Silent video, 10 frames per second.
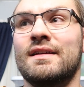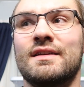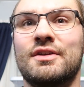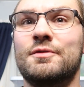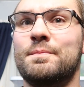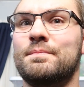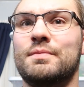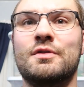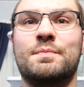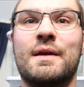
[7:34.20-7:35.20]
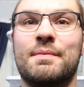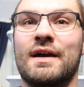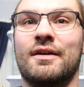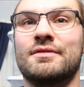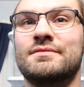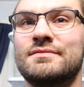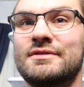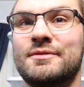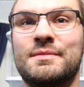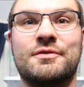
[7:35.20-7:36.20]
use PayPal.
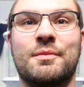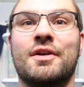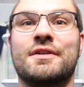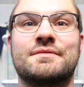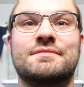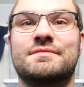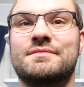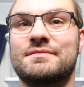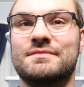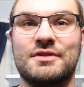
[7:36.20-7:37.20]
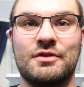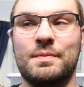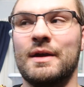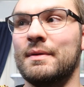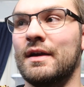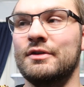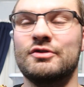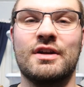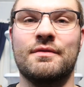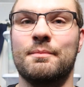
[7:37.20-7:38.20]
Be smart. Use PayPal. You
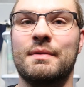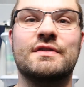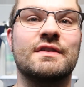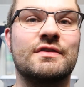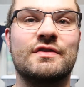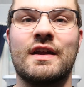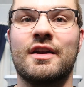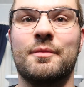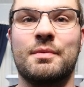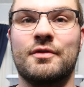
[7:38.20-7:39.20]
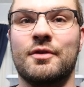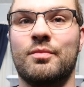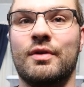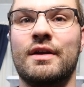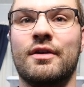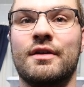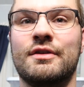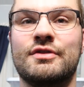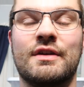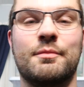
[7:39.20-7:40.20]
should have a business set up if you're a breeder, and
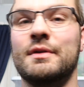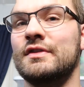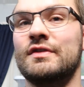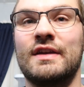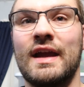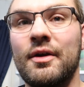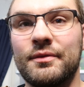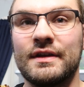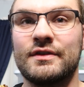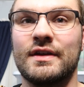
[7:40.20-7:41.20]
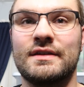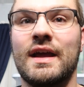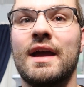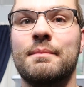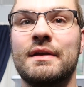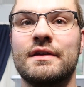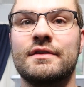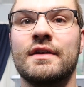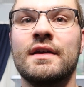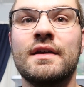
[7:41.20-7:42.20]
you should have a business account and things like that,
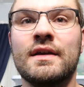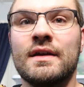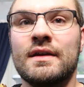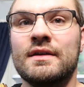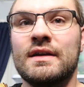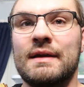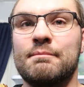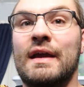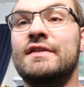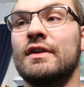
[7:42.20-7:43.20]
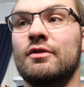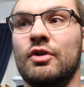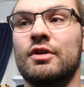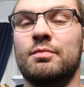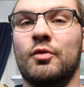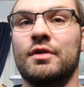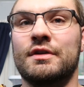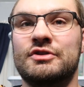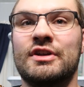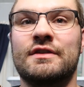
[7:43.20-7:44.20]
because it makes it look more
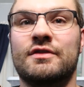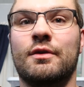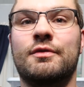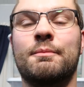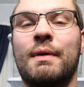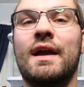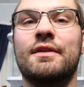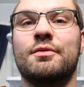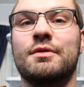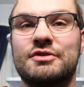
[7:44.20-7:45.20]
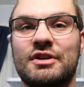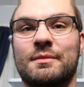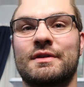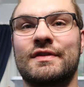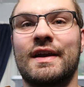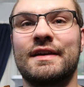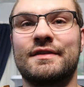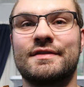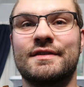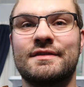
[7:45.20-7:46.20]
legit. So if you're buying through legitimate
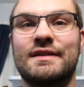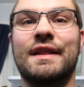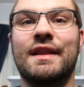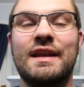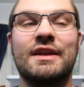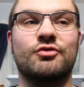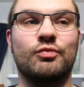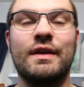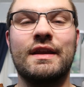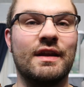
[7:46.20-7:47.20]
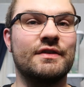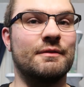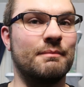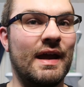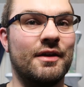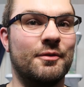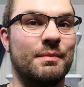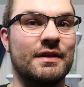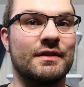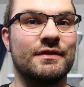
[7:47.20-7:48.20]
sites, then lineage really doesn't matter,
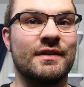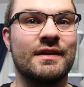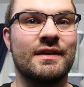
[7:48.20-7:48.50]
because